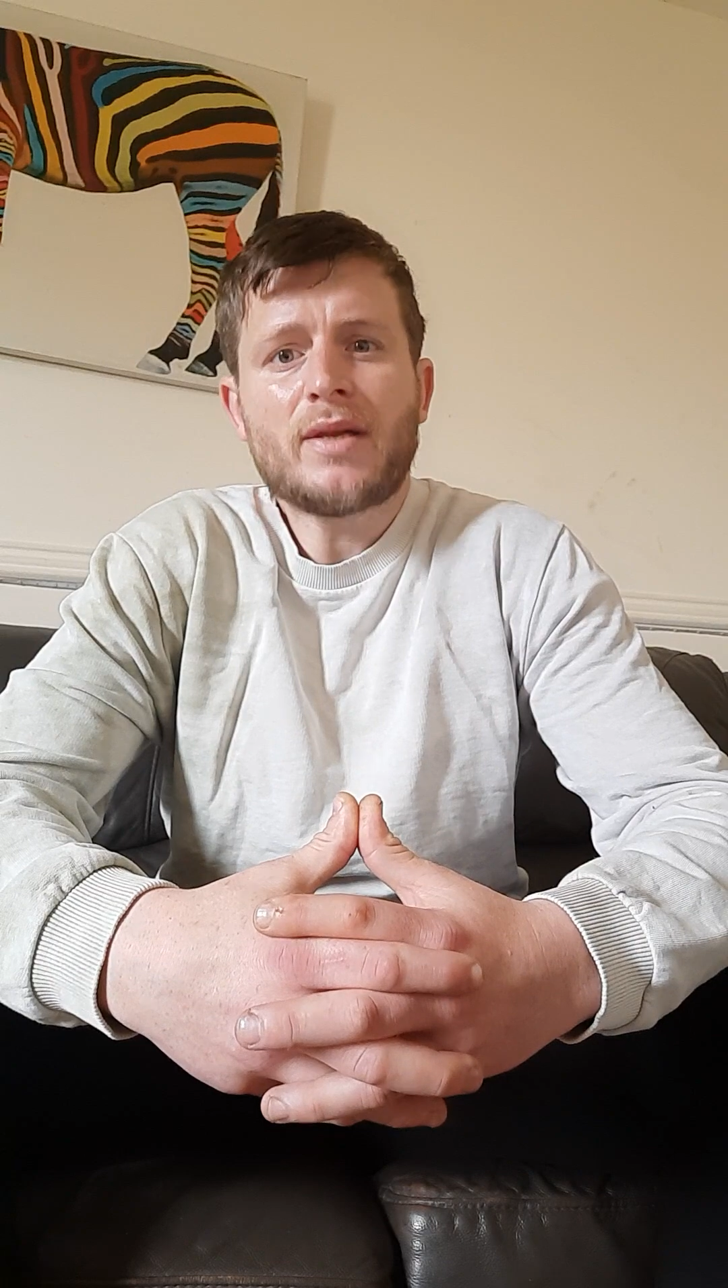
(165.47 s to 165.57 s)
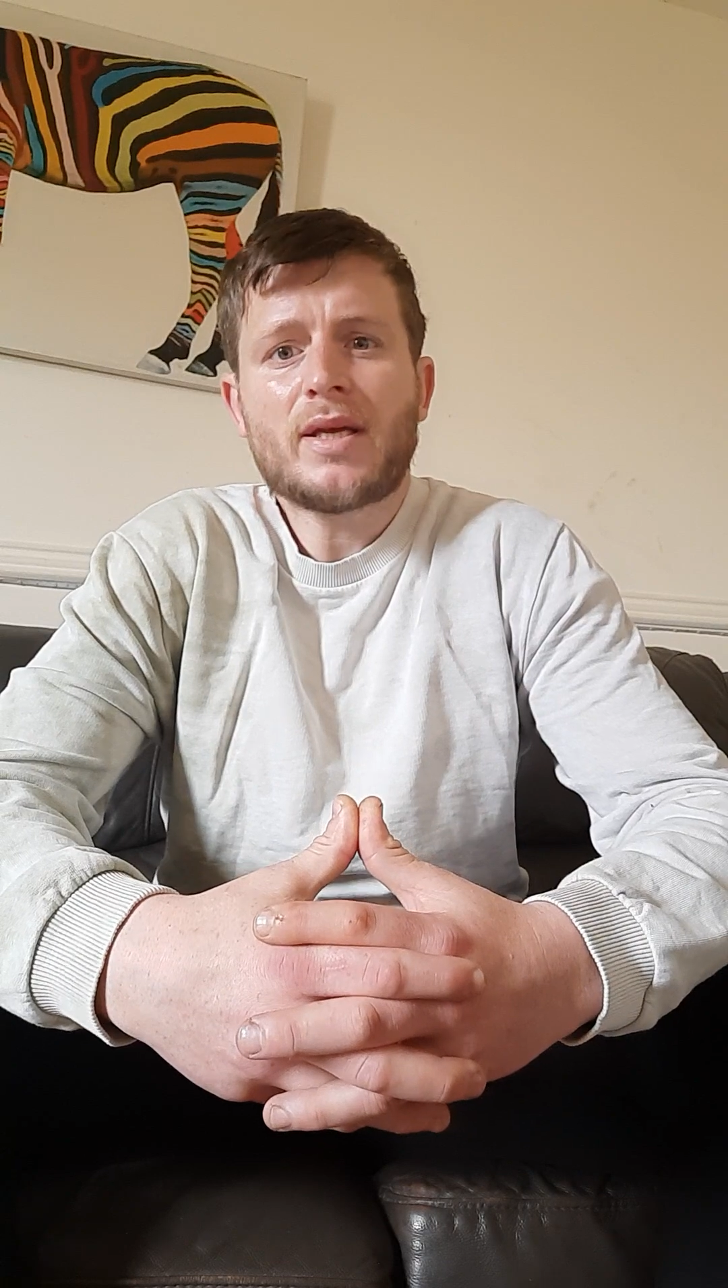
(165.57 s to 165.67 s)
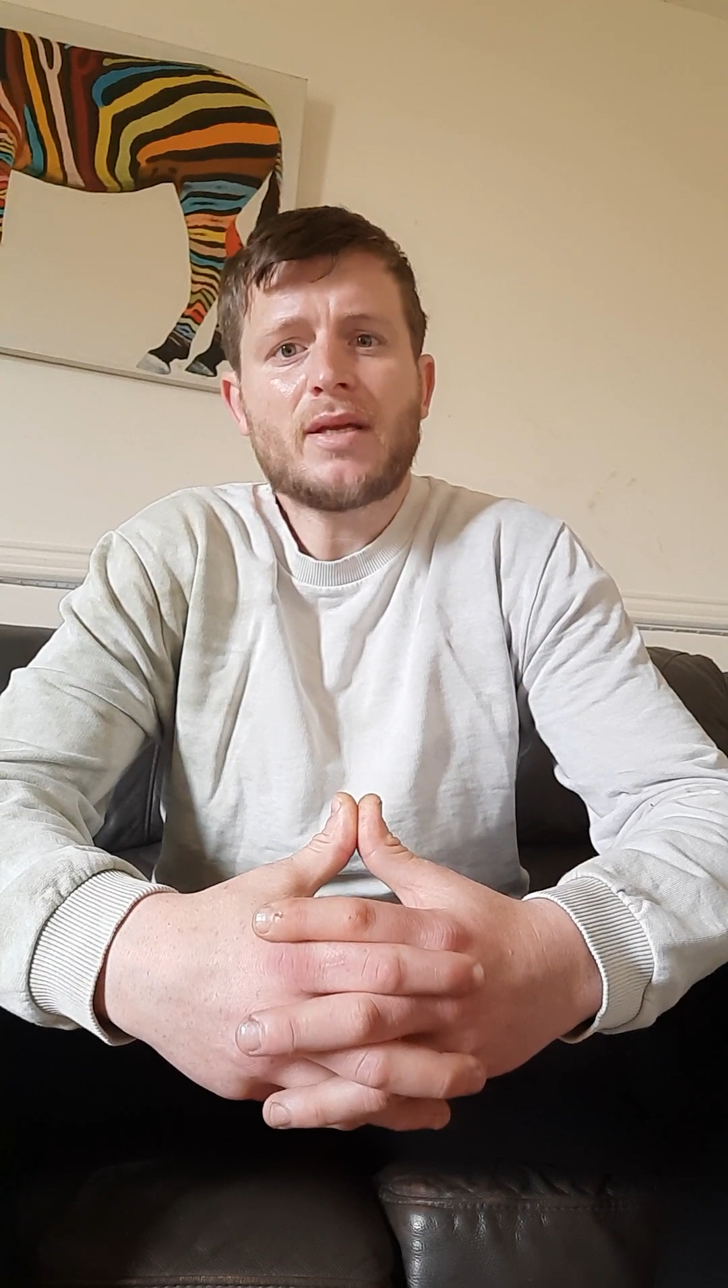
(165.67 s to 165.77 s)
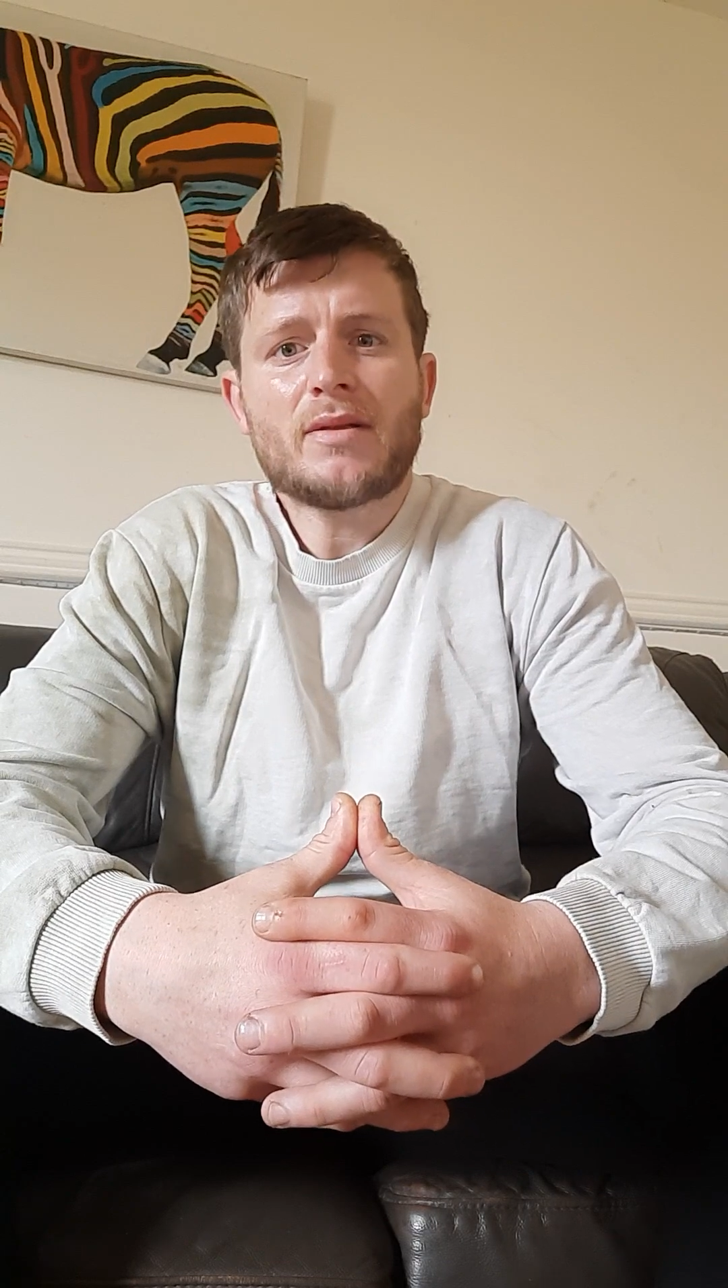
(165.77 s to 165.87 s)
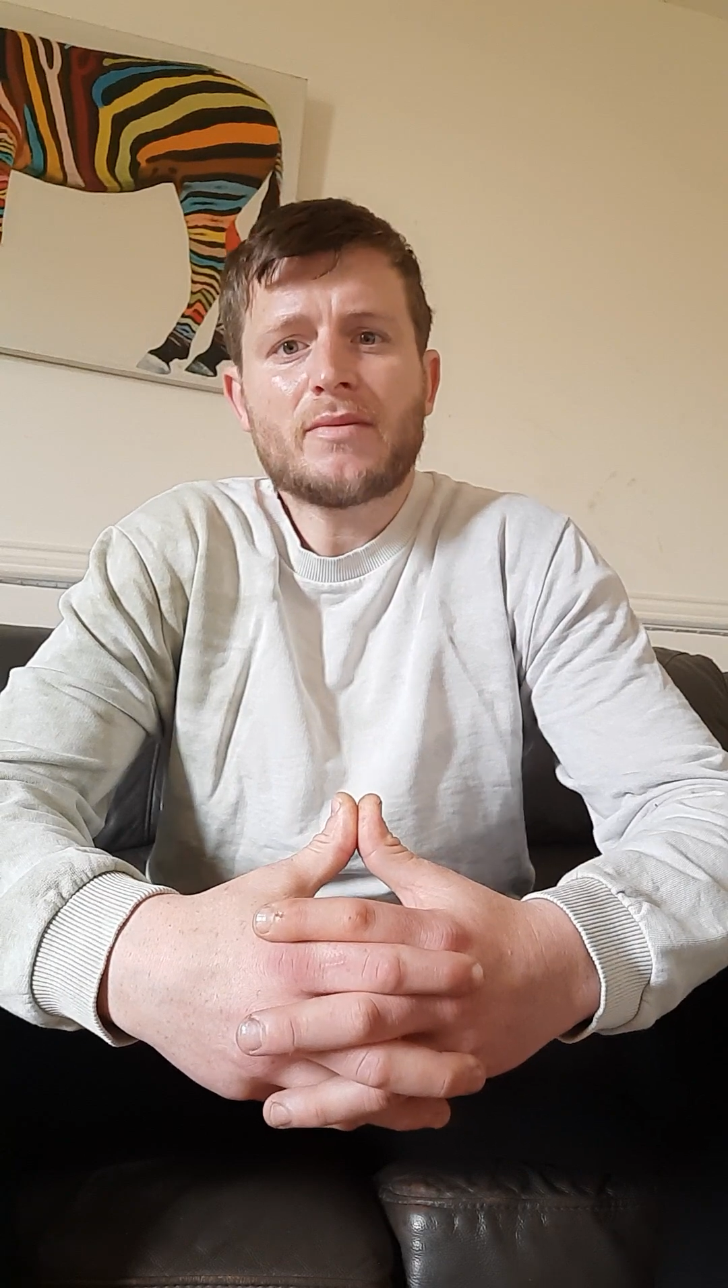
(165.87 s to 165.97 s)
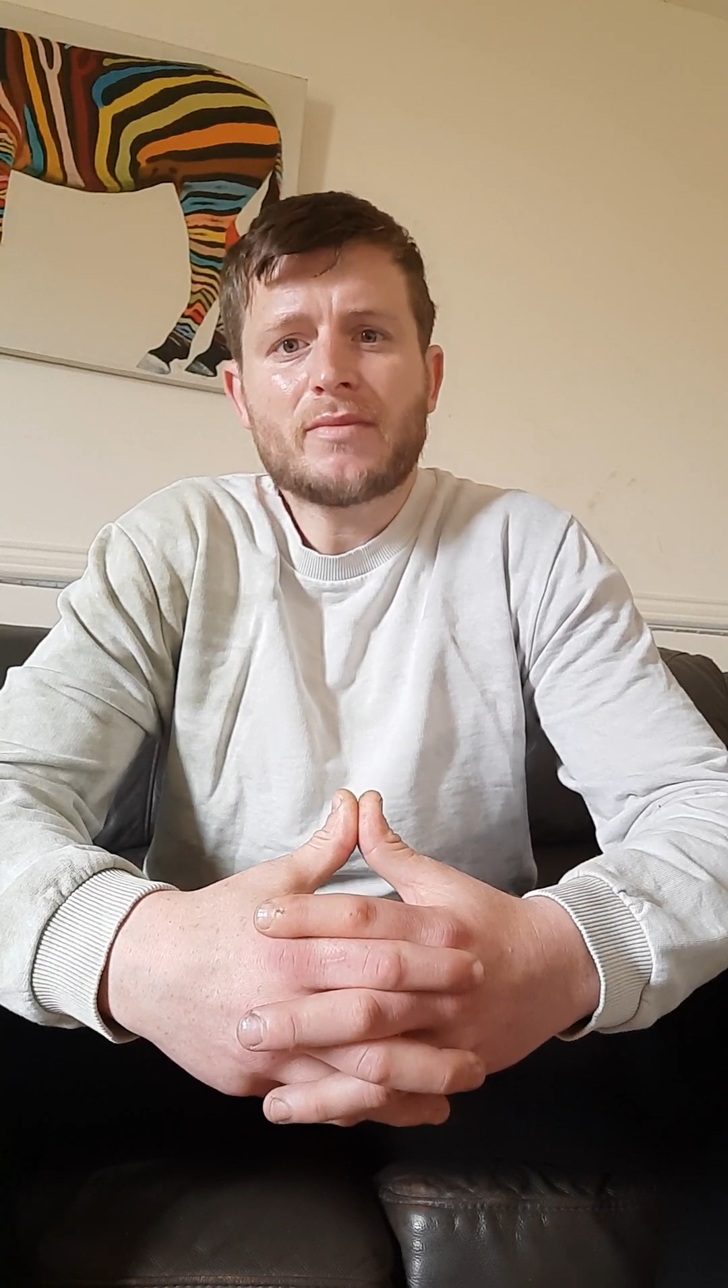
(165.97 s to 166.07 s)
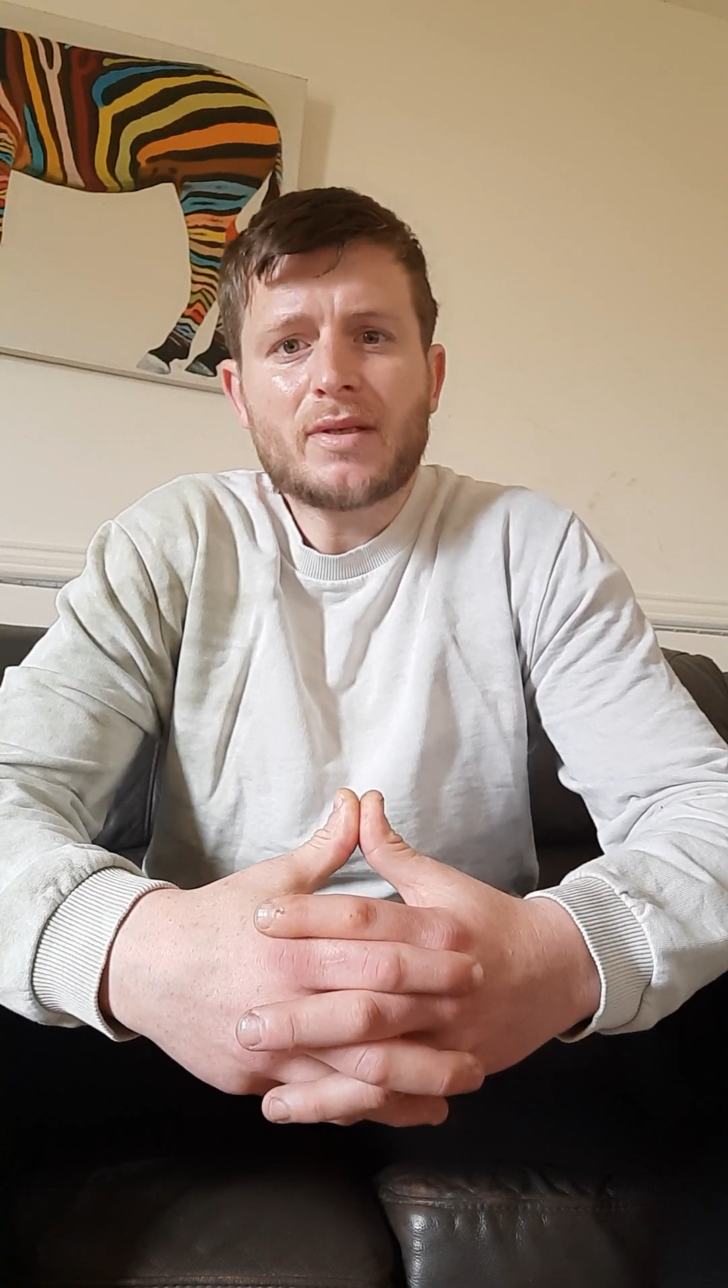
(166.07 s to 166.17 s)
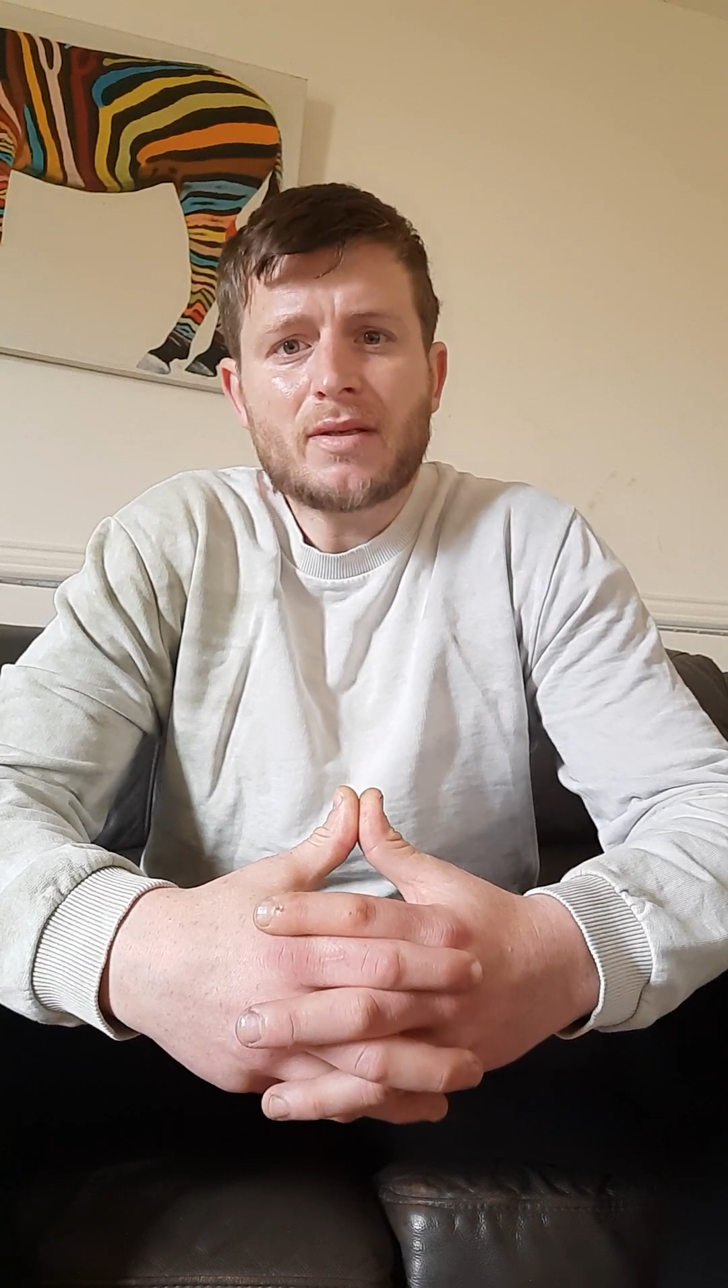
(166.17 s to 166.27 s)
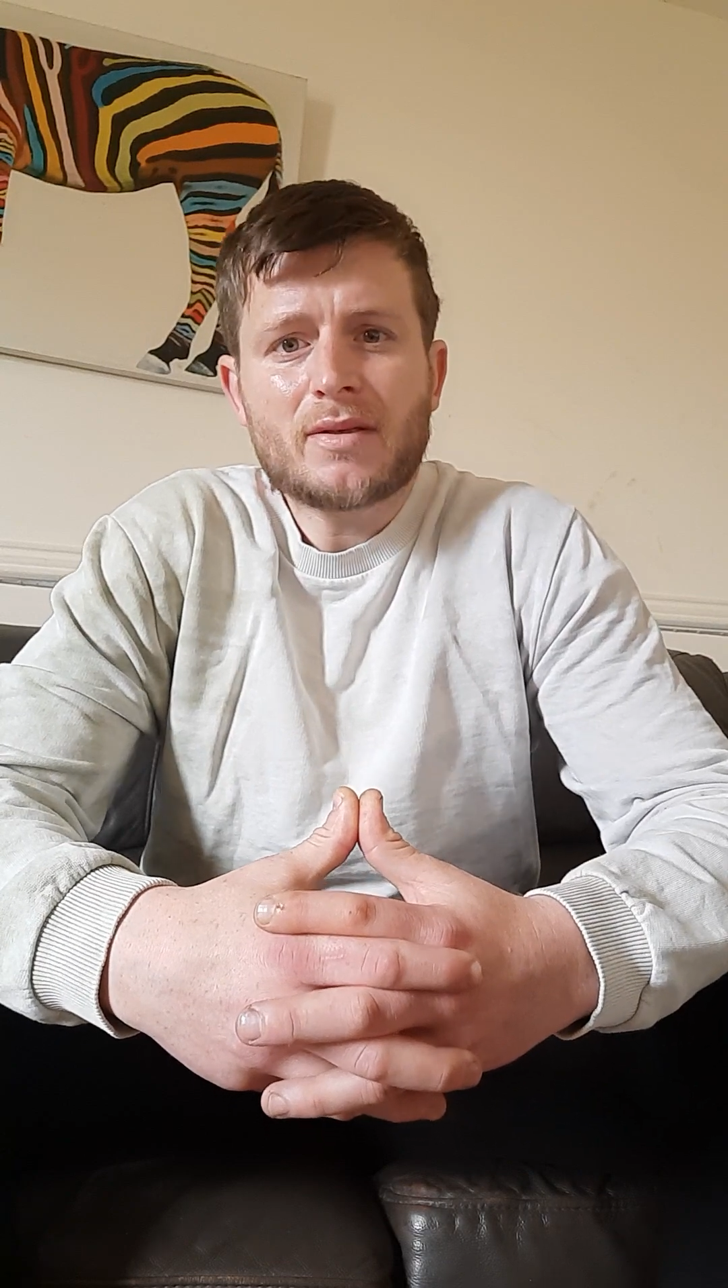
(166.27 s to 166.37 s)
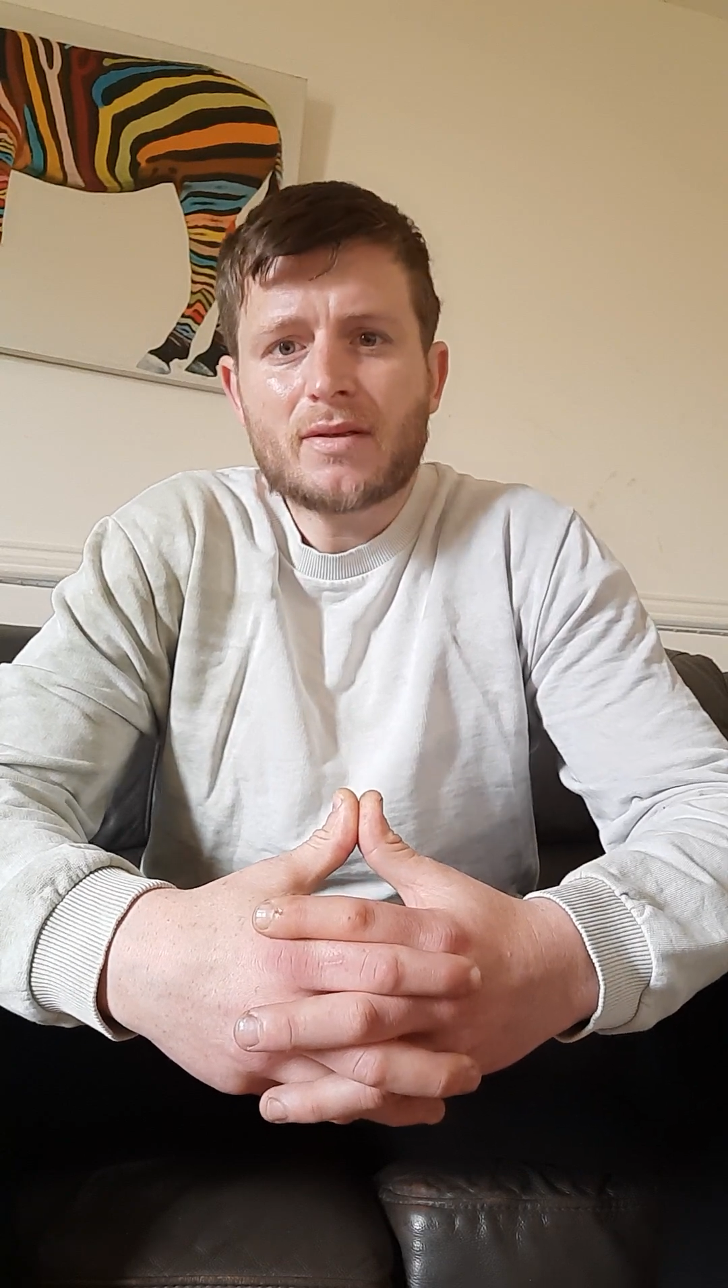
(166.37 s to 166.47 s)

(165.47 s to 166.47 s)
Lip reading: night, like,